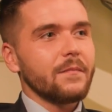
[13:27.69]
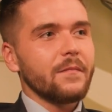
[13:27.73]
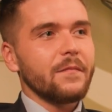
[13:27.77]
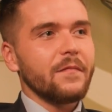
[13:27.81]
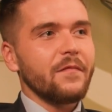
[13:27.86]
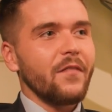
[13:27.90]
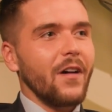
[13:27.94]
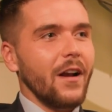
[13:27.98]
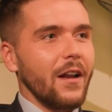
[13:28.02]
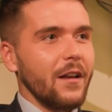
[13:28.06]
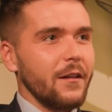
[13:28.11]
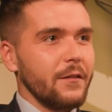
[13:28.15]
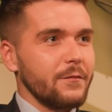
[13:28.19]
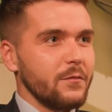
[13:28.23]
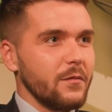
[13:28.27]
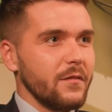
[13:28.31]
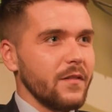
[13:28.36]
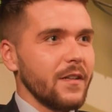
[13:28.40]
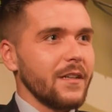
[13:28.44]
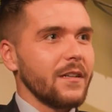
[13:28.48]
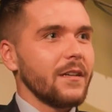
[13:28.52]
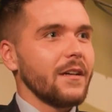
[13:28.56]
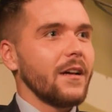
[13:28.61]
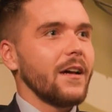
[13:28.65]
fell in love with
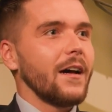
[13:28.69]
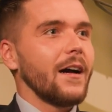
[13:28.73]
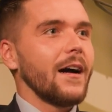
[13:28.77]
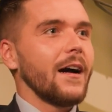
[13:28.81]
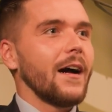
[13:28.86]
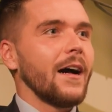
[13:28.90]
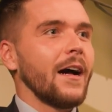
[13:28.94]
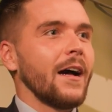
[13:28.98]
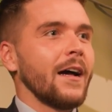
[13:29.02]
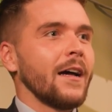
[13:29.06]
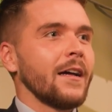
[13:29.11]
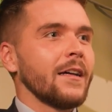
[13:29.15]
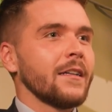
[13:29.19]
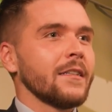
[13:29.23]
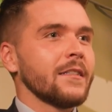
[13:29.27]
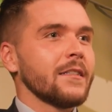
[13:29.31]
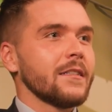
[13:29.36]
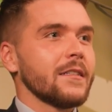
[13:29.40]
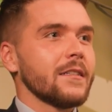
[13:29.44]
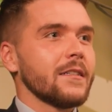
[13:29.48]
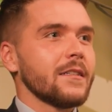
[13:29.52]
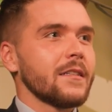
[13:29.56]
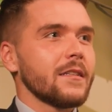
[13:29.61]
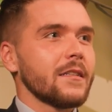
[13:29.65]
it
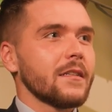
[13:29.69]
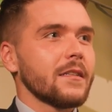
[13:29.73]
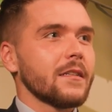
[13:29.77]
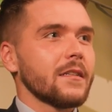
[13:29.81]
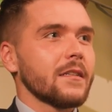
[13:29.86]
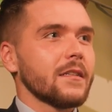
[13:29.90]
and